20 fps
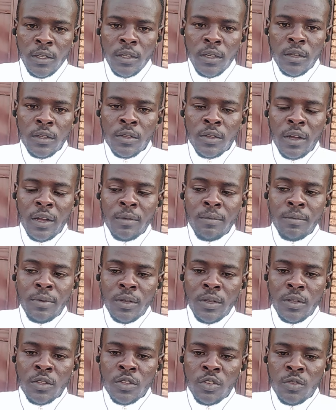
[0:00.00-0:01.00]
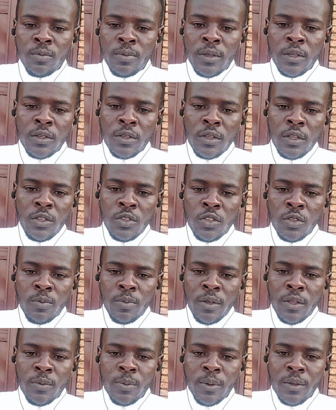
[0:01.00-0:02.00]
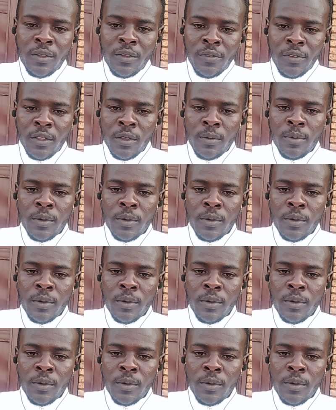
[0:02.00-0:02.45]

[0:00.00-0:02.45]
It should be specific,